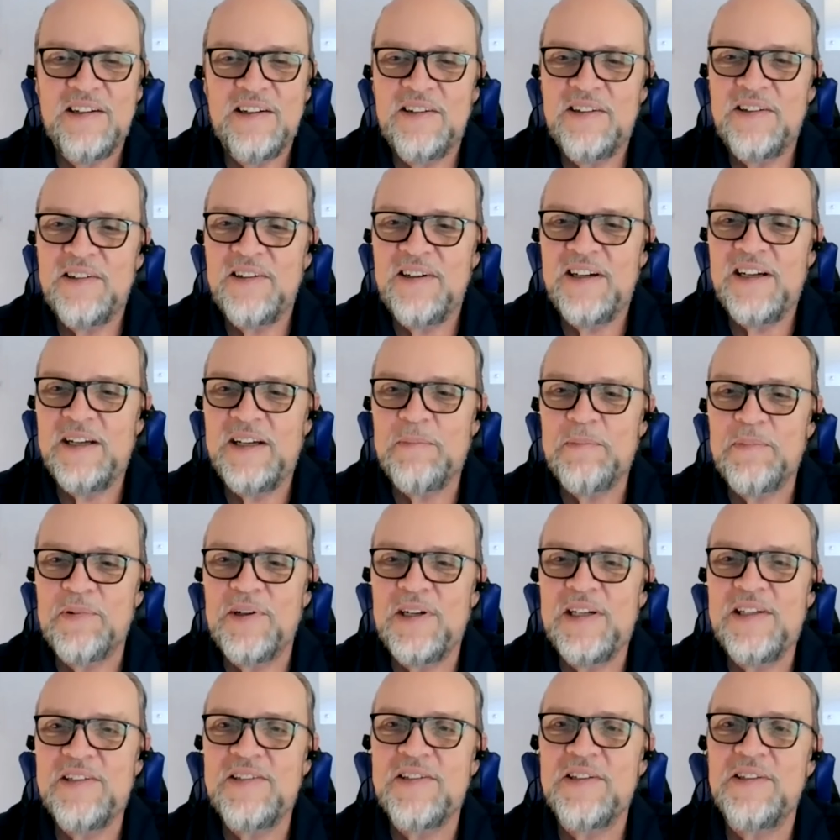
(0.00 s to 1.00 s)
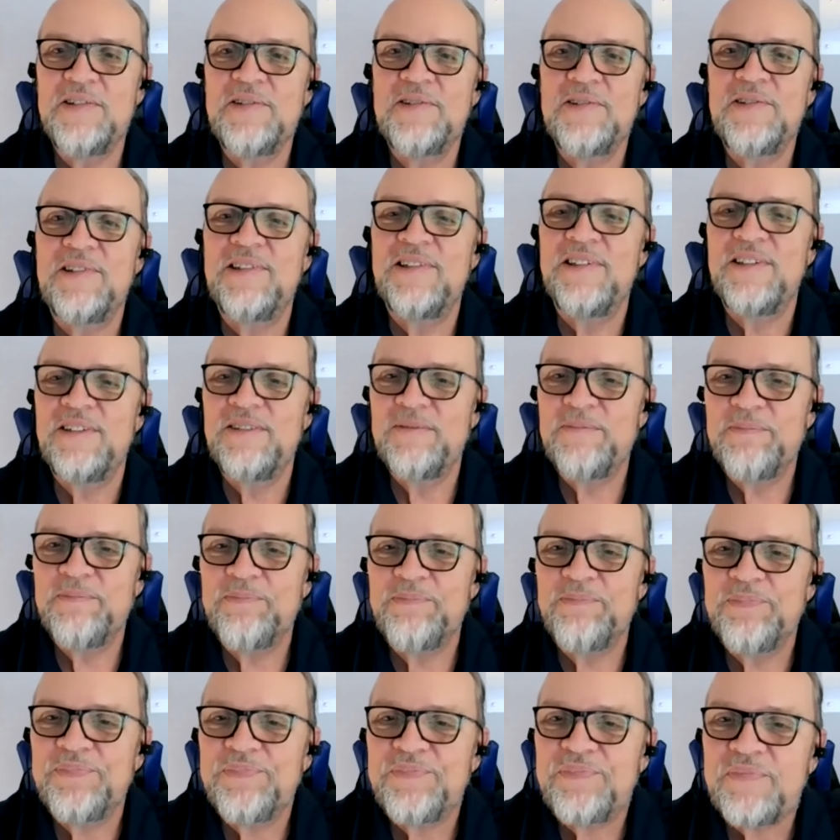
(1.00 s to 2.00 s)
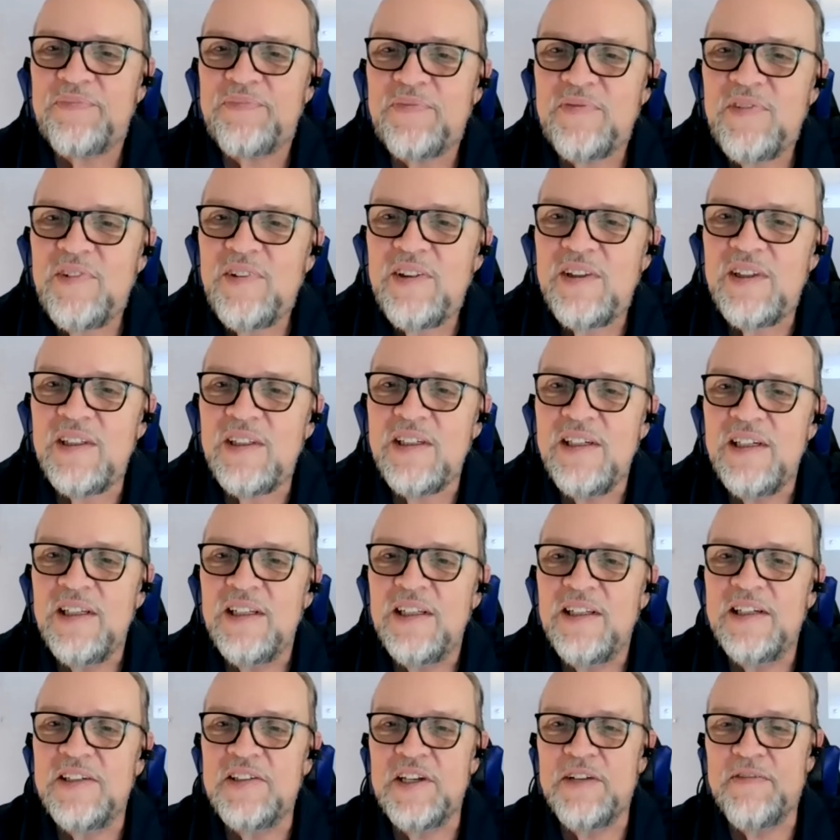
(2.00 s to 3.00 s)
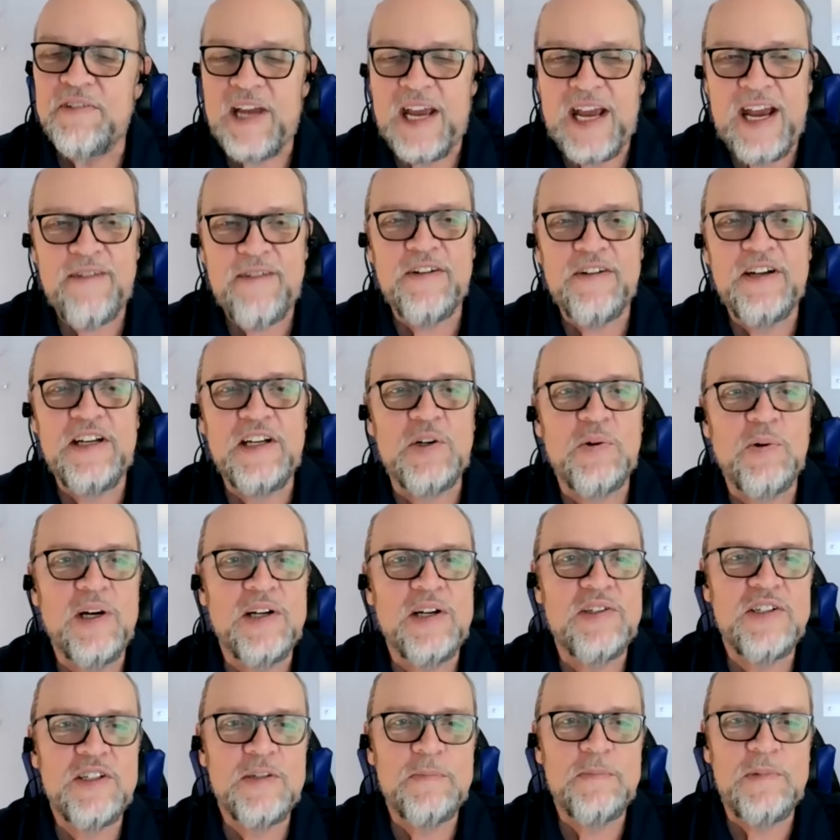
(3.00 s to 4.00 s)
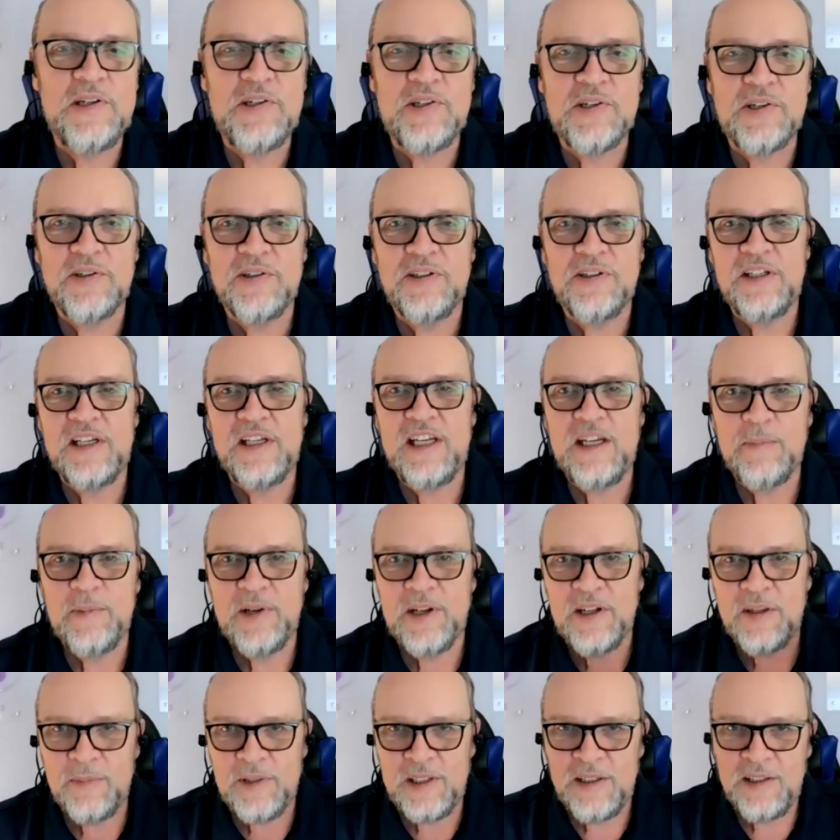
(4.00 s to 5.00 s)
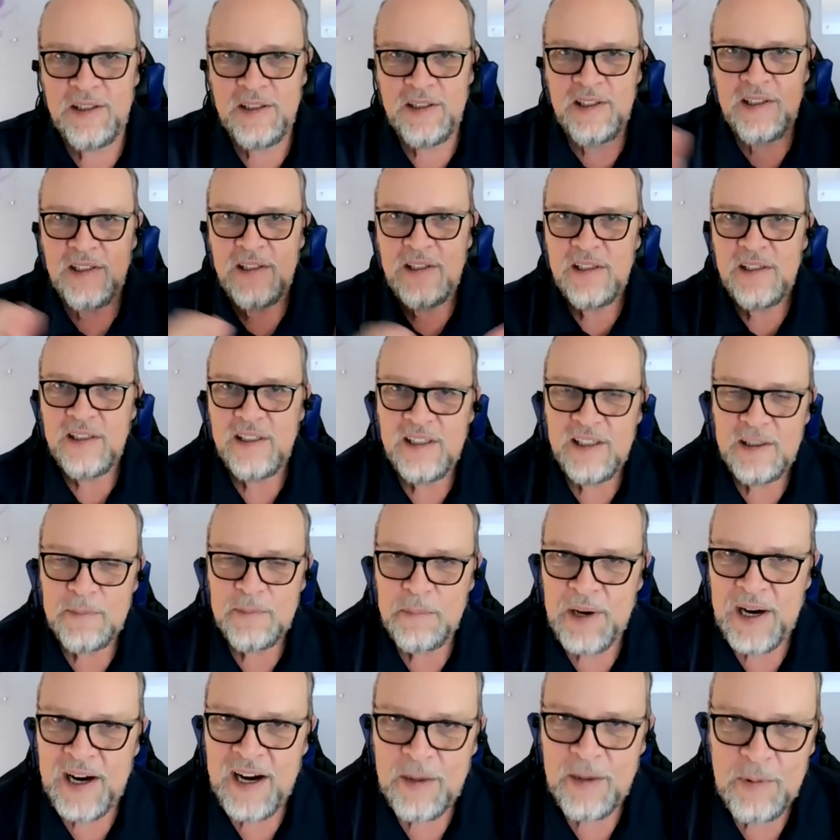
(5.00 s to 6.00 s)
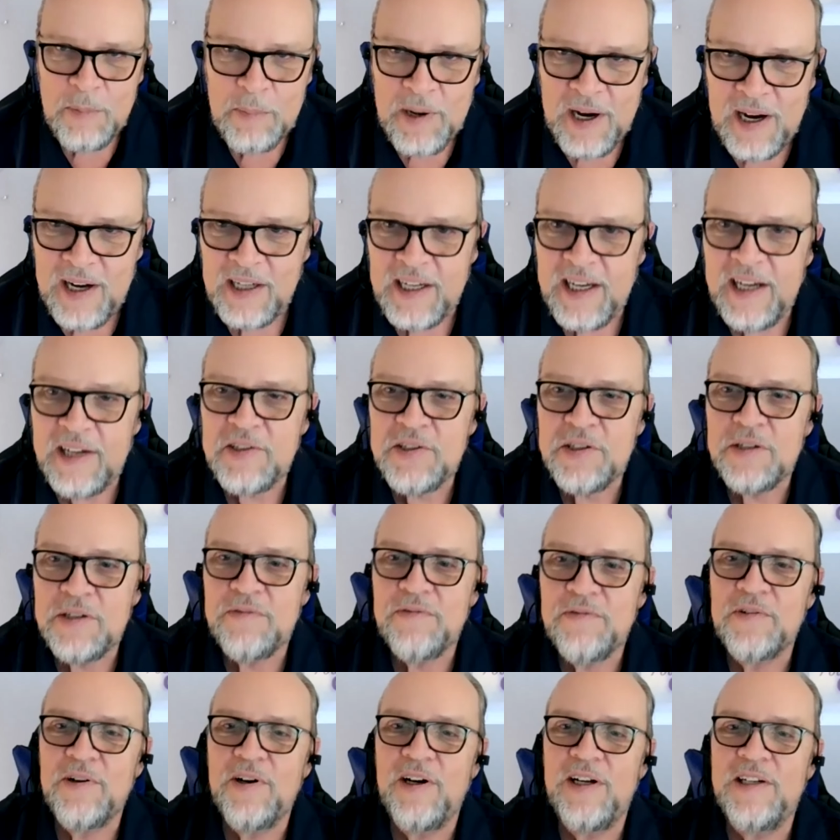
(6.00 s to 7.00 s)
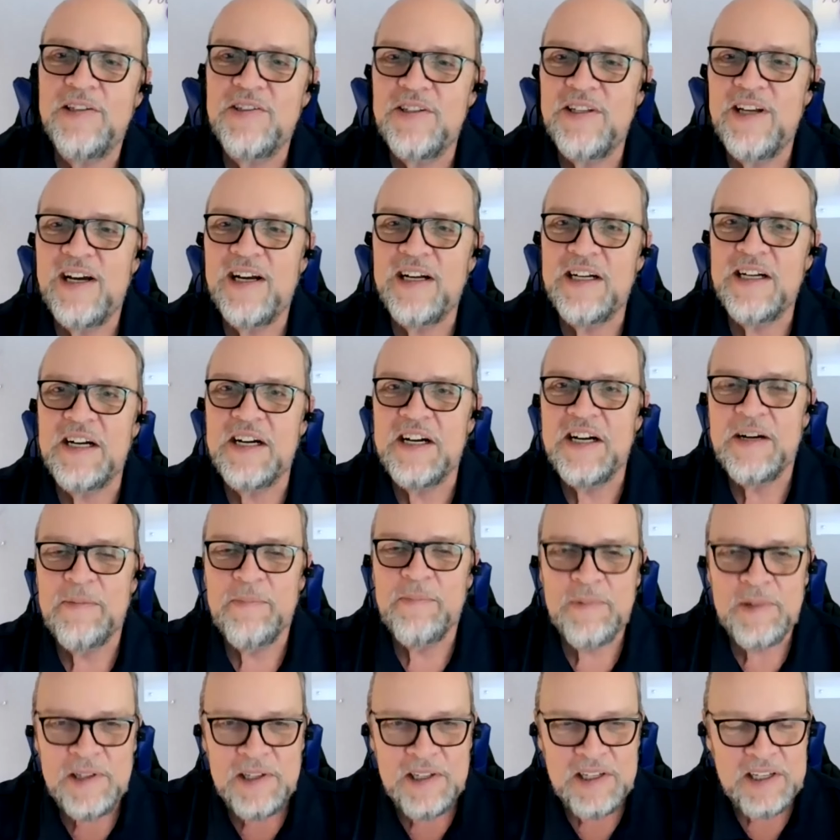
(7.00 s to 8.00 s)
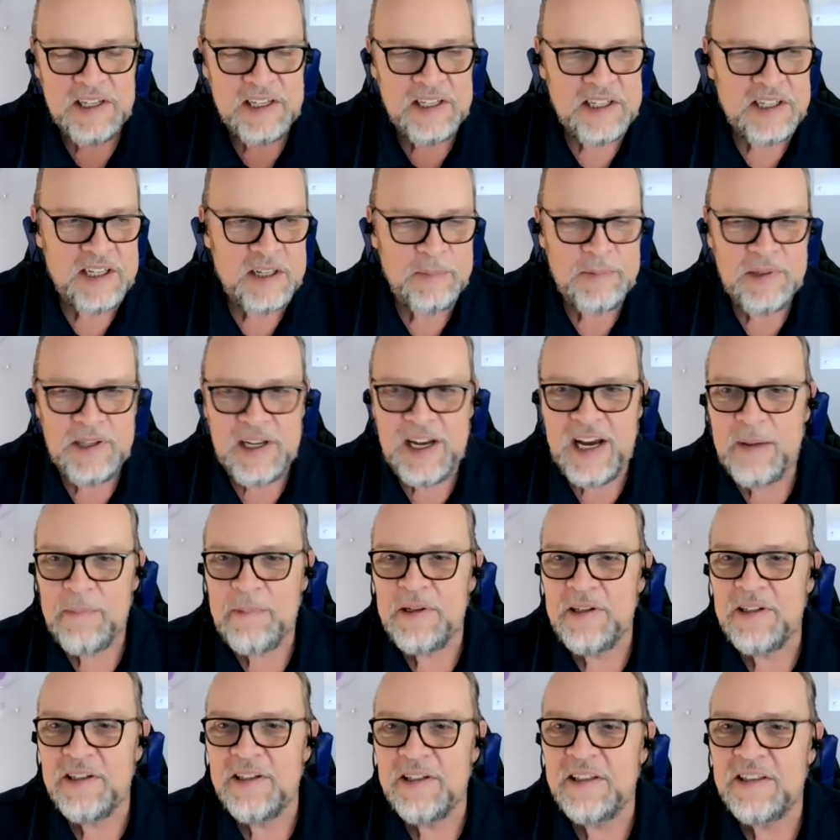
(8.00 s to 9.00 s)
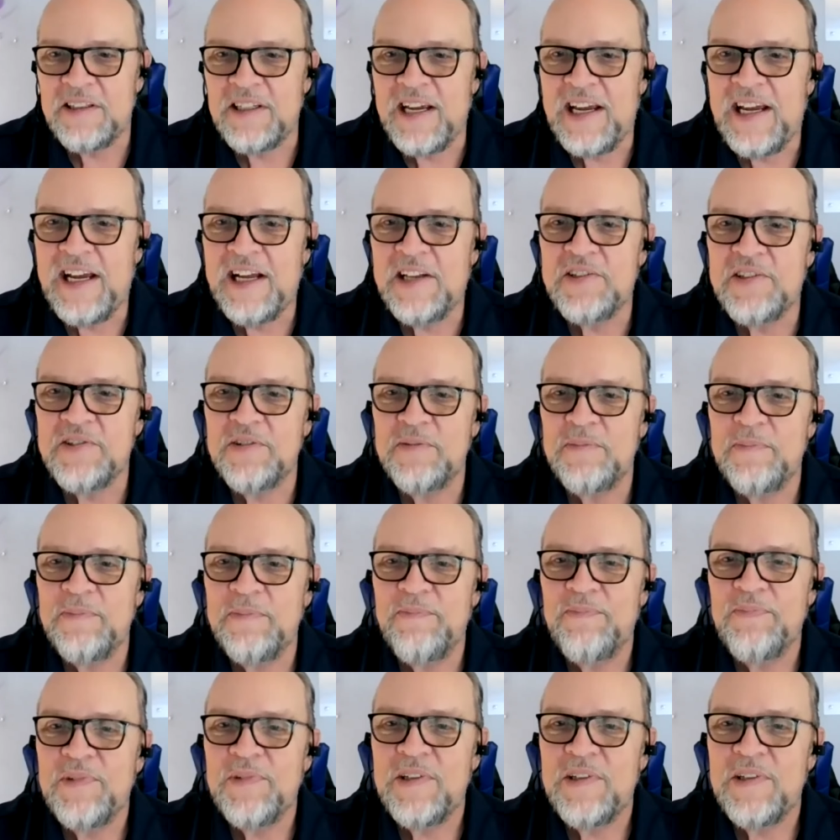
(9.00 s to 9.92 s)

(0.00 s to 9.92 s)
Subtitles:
All right. Praise the Lord. Like I say, if you have any questions, be sure to email me, Bob@podcastersforchrist.com, and I'll be happy to answer them.